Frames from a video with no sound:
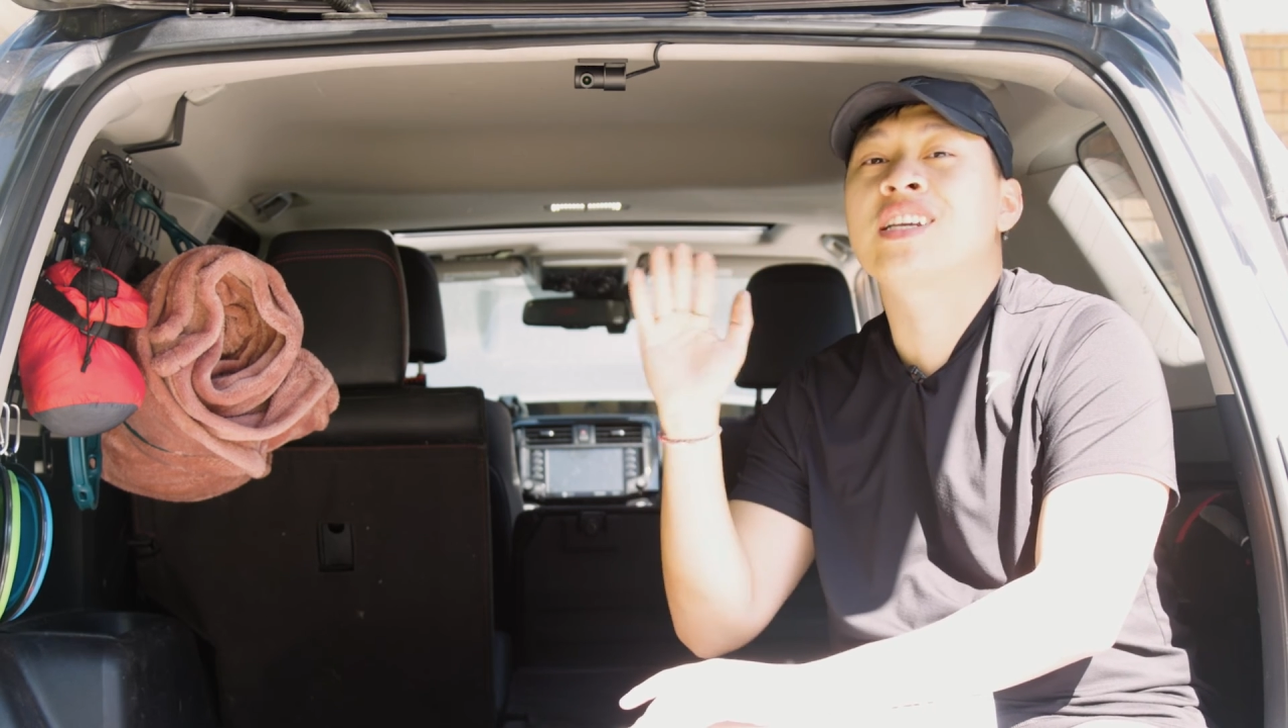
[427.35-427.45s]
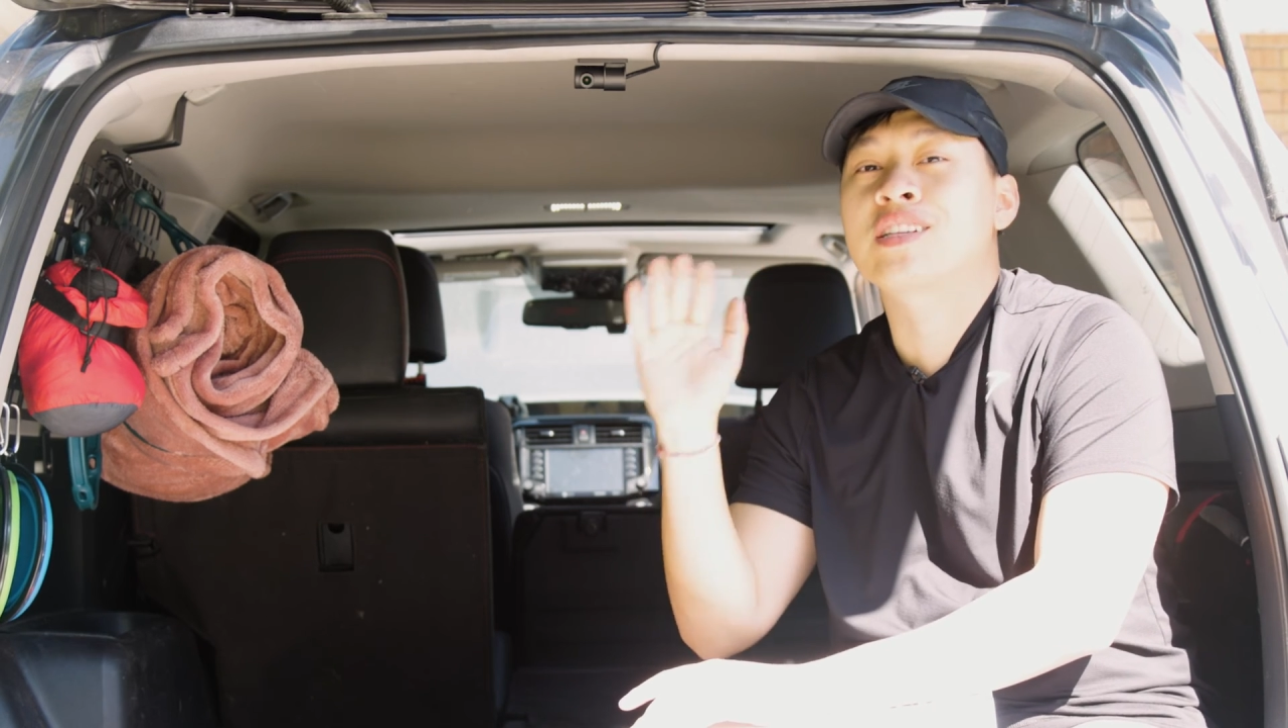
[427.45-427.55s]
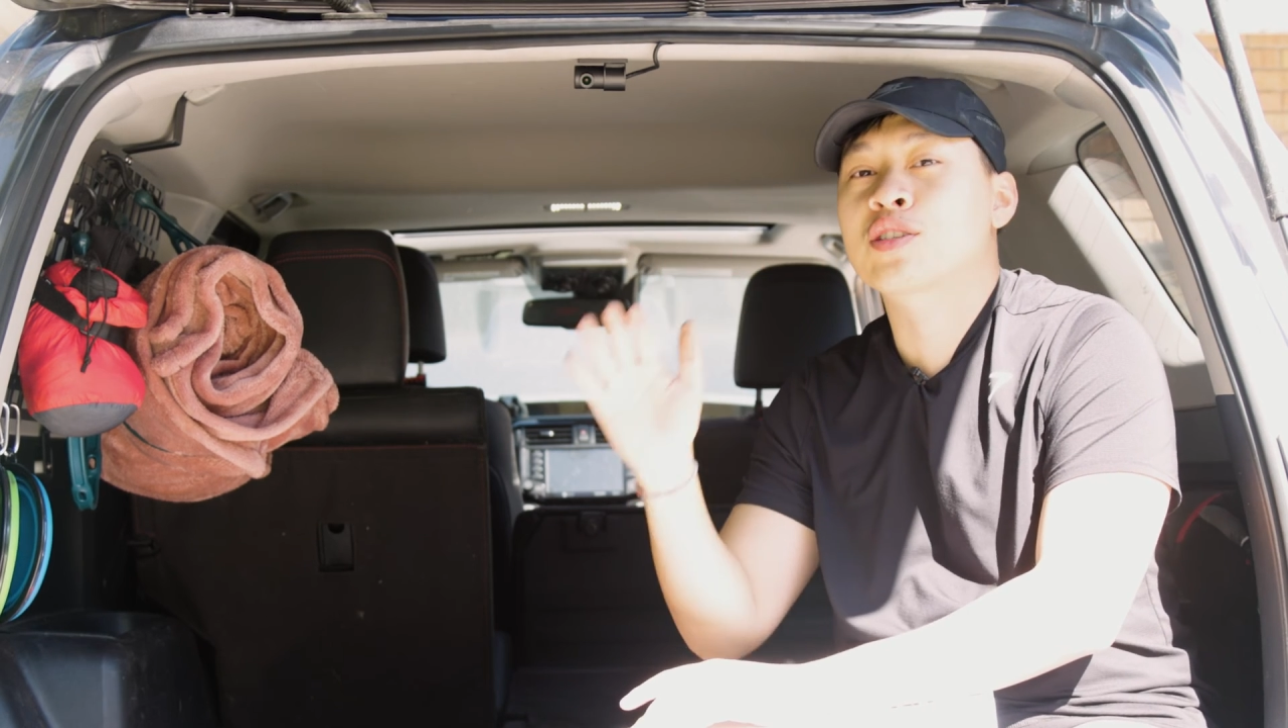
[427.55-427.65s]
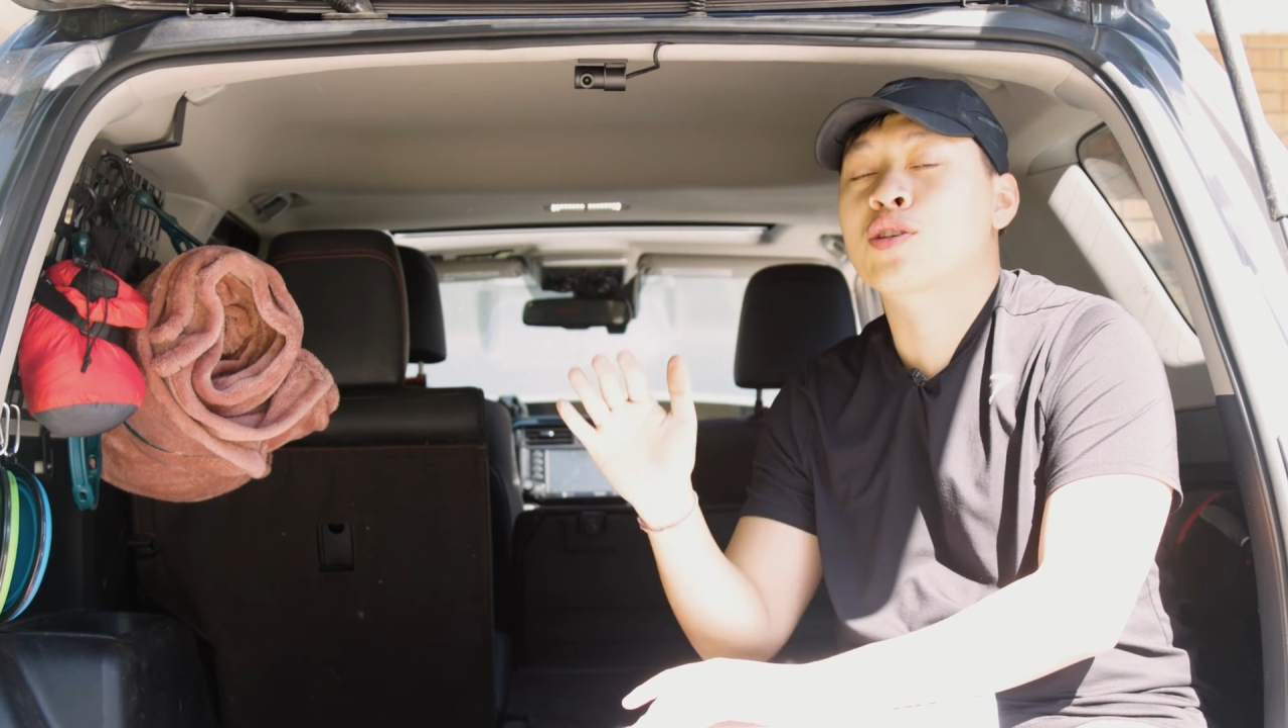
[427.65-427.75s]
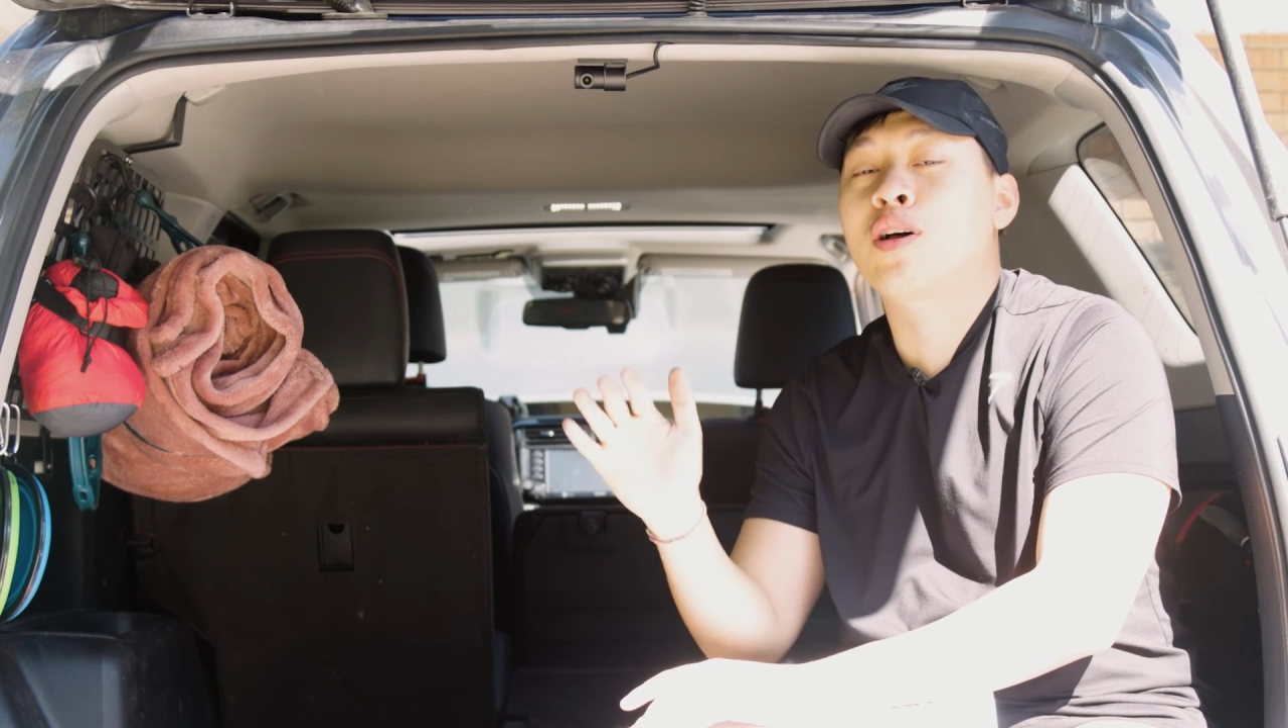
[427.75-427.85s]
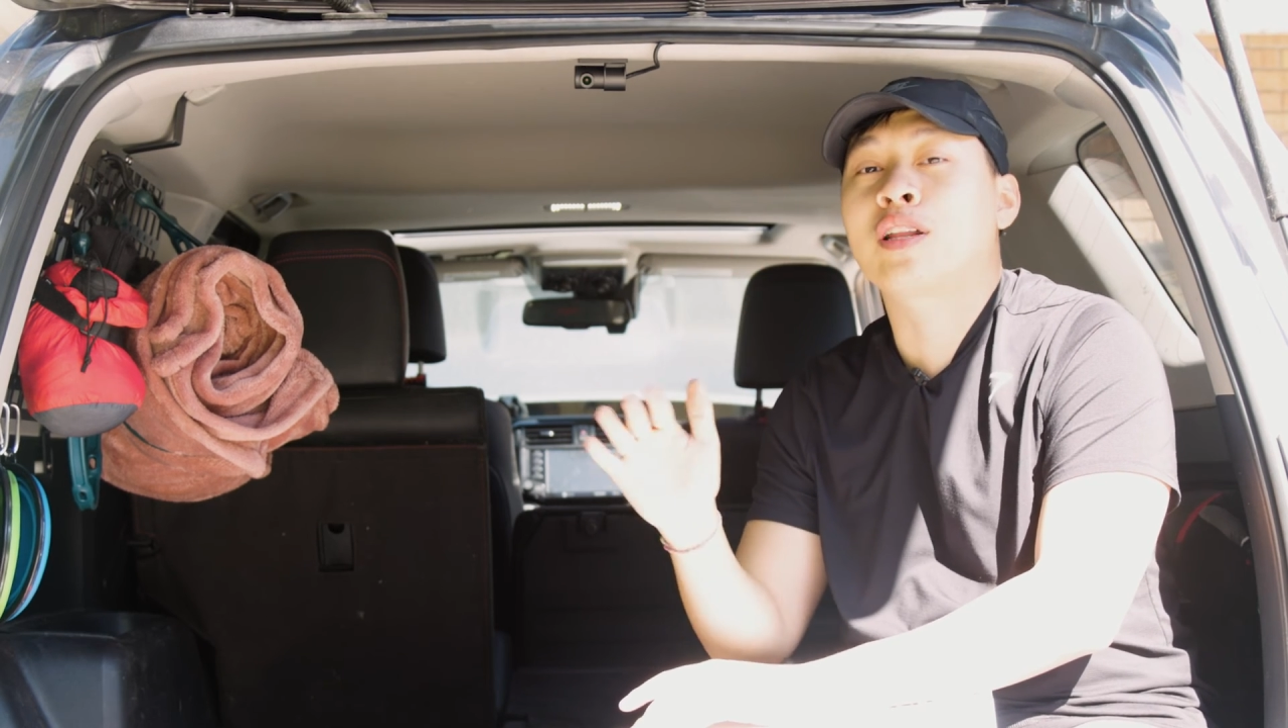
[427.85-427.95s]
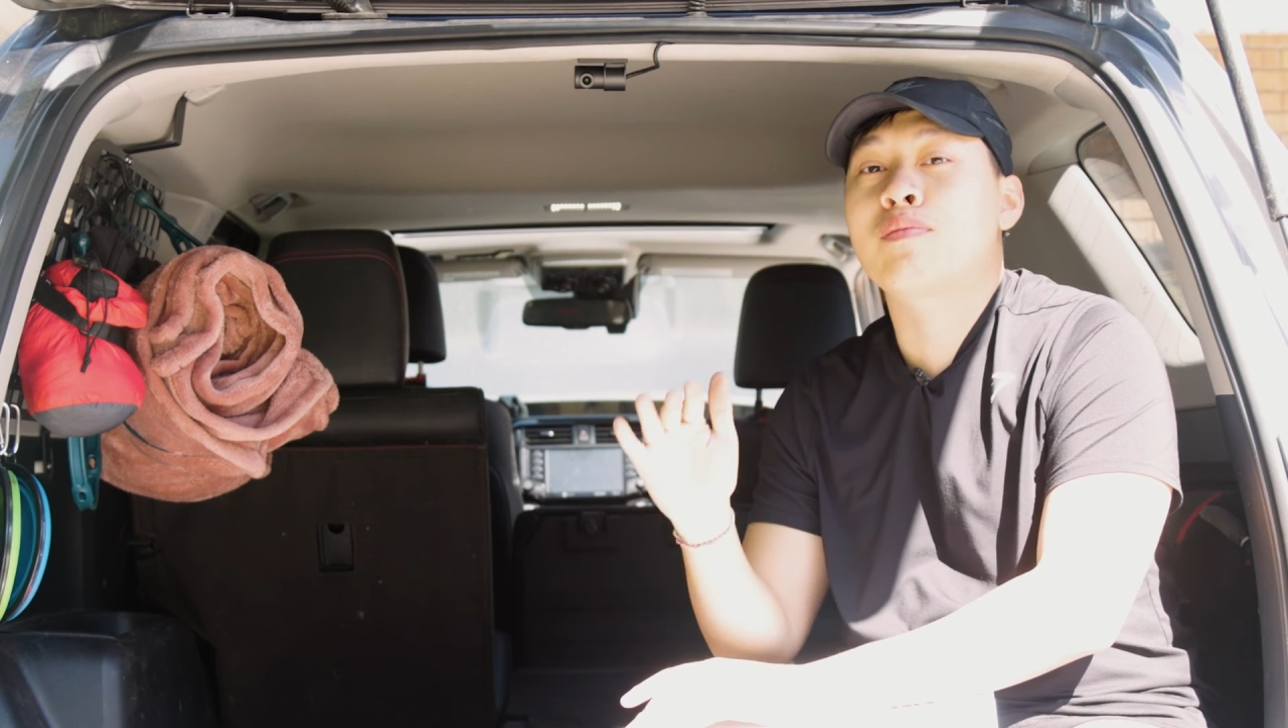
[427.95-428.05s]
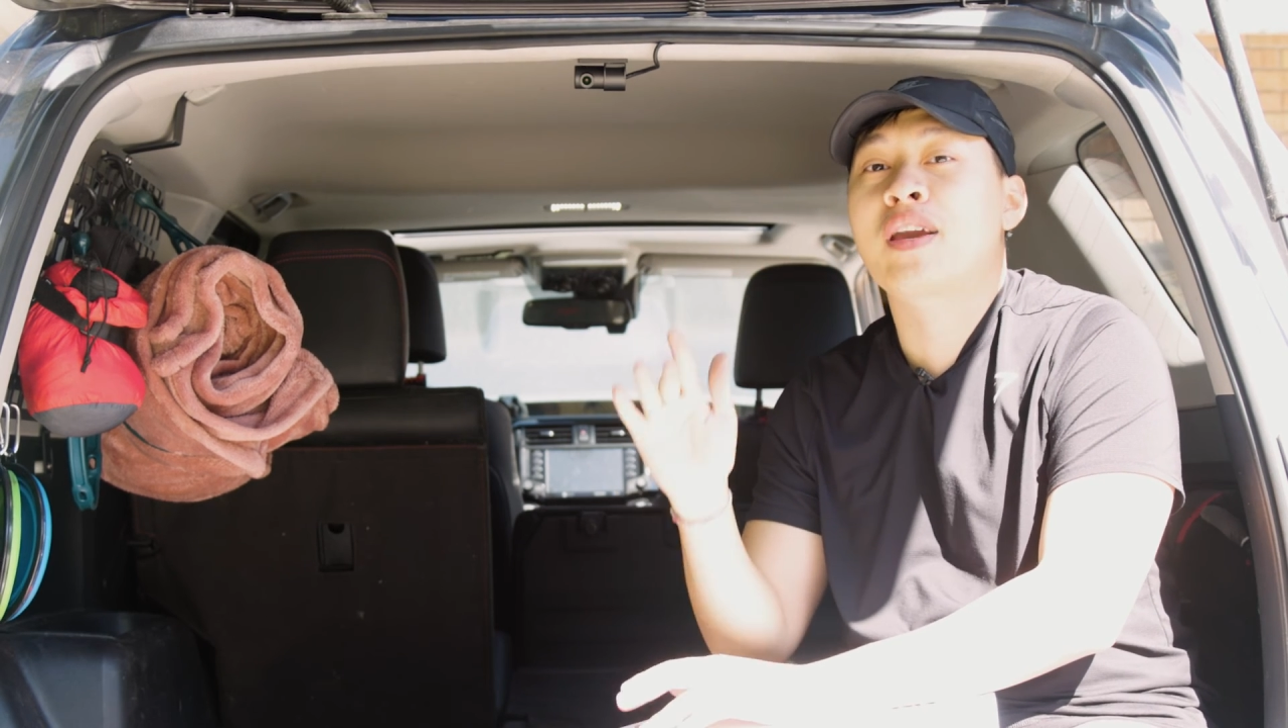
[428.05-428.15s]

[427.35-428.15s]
install and